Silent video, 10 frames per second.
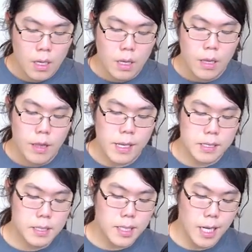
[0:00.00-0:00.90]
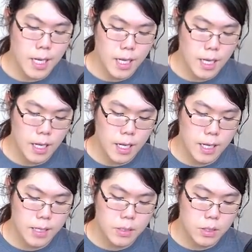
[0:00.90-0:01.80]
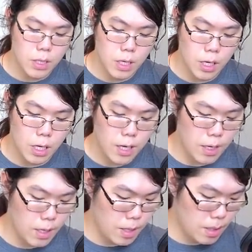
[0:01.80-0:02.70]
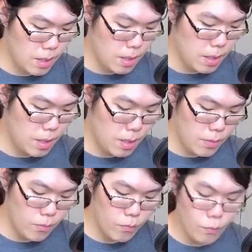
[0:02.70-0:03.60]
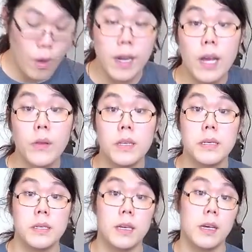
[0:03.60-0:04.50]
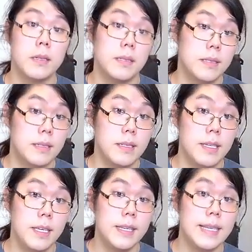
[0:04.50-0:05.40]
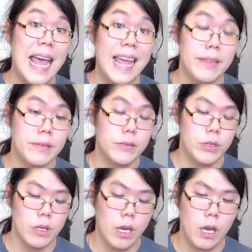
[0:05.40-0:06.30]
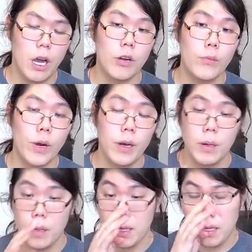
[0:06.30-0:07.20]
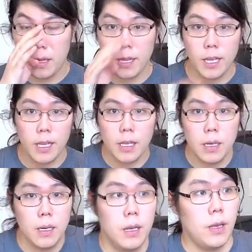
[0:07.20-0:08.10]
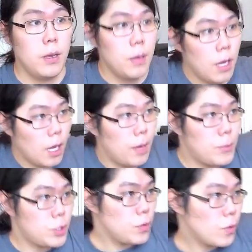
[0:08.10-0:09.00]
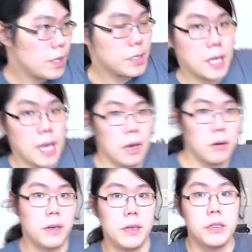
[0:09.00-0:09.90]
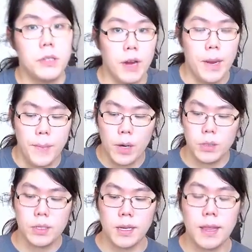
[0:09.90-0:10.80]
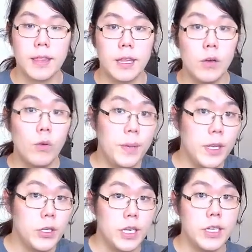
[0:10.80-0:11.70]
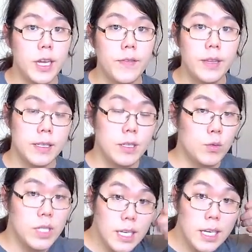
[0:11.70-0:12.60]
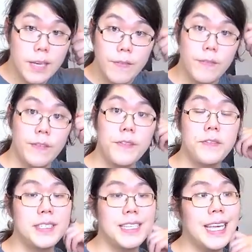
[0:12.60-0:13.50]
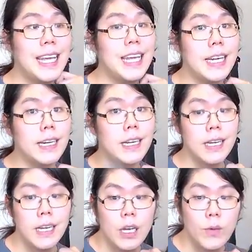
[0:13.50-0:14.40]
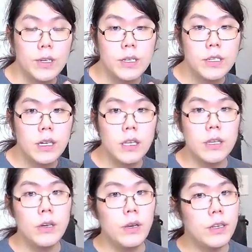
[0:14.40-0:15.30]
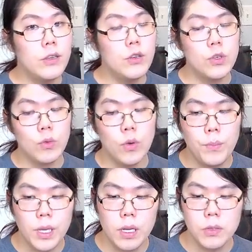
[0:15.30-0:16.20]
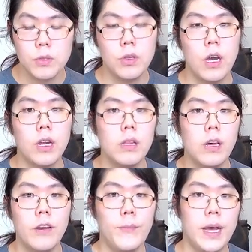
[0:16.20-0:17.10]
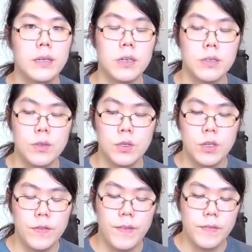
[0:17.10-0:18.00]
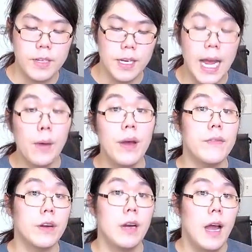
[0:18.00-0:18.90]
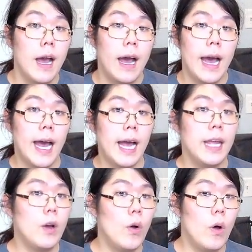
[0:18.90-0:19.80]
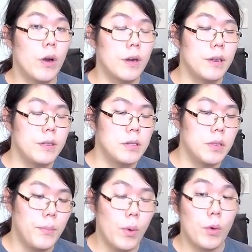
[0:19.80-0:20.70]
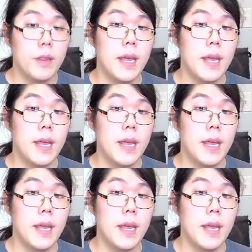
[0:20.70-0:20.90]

This is, right now, this is a T10 hardware. The Machinewise account on Instagram posted that they will be changing everything to T15, which is a little unusual because not a lot of Balisongs use T15. However, I wholeheartedly support that